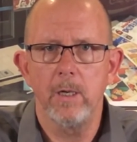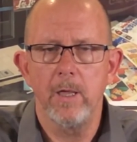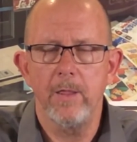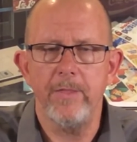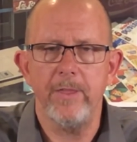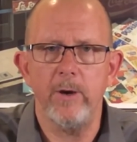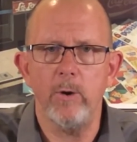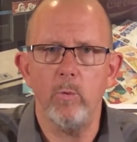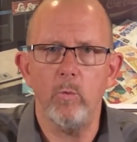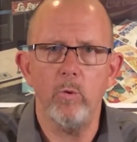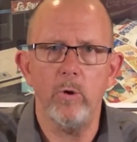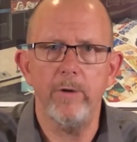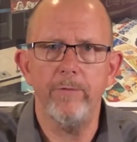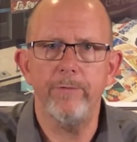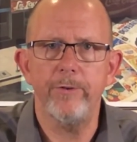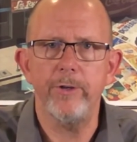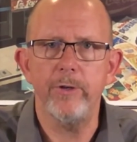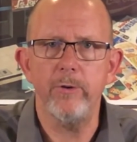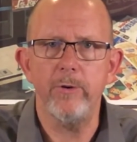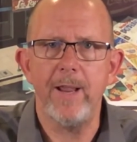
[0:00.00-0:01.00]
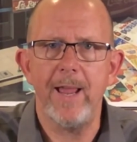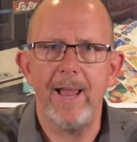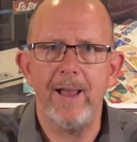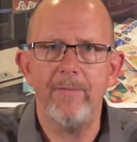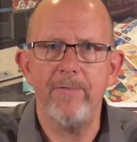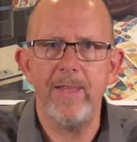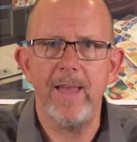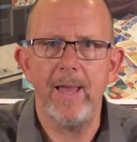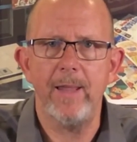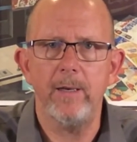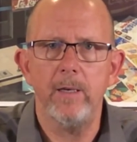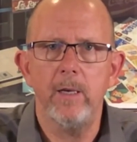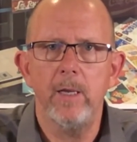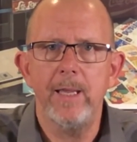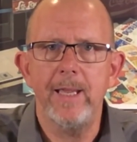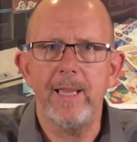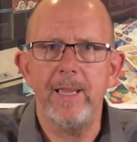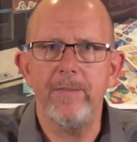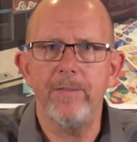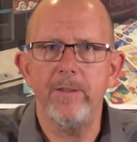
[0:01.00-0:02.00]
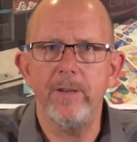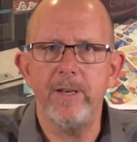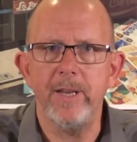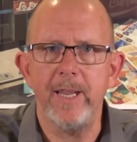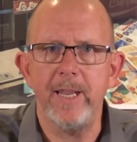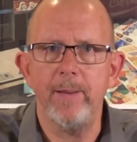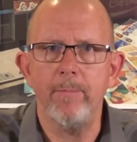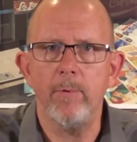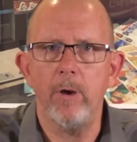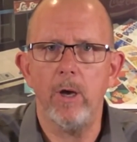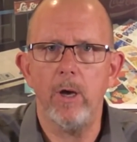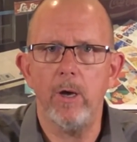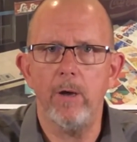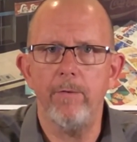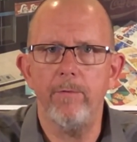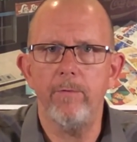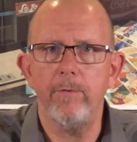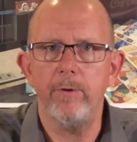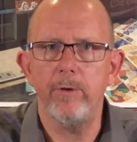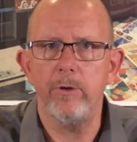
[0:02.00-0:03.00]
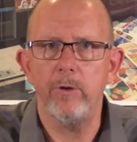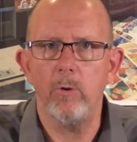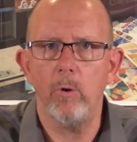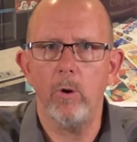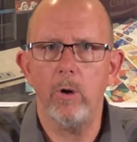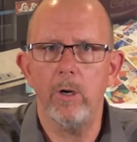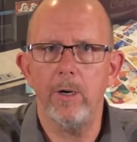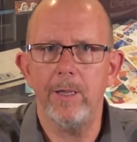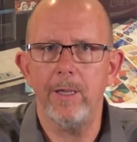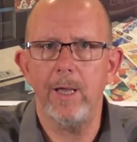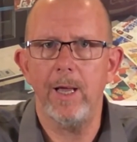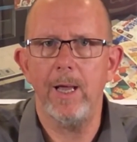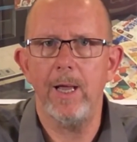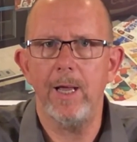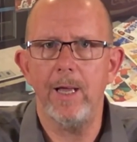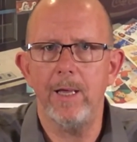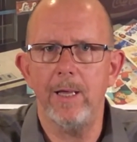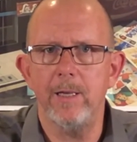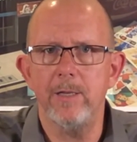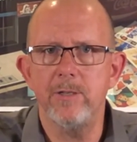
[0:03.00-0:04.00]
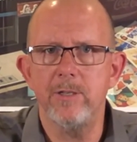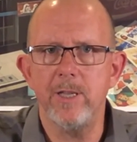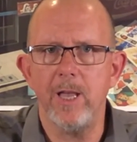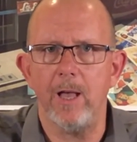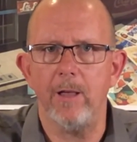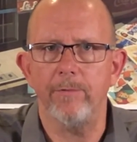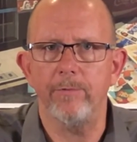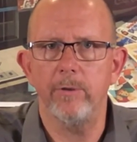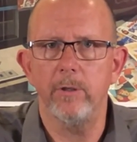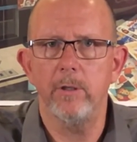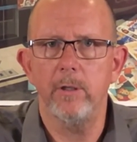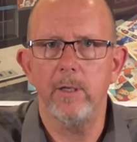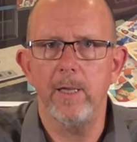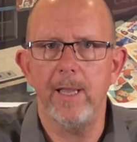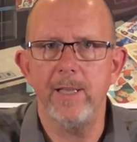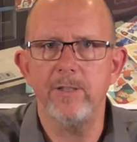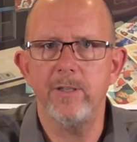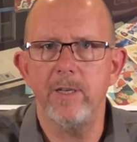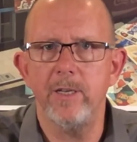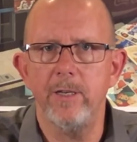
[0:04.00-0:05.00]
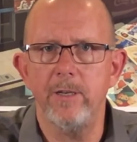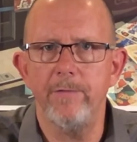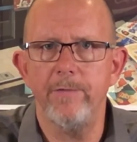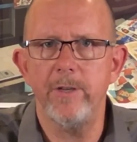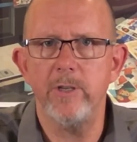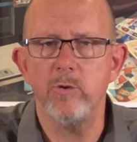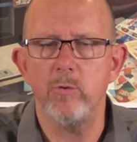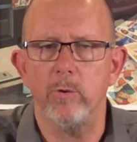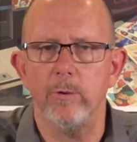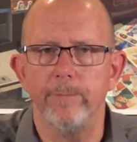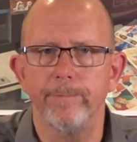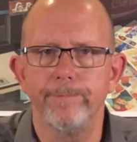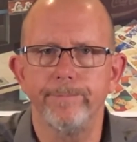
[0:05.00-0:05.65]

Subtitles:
than it would for you to have that in the name of your self as an individual.